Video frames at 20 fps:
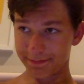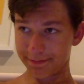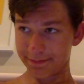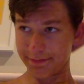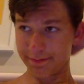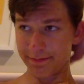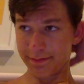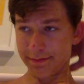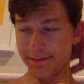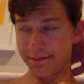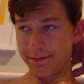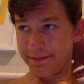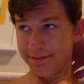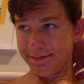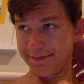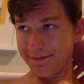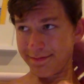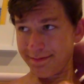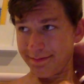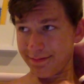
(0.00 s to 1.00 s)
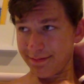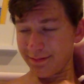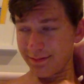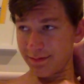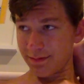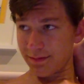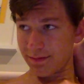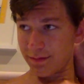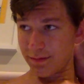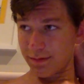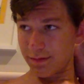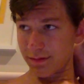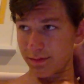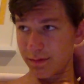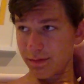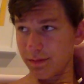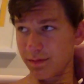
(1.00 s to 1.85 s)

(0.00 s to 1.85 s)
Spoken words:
[no speech]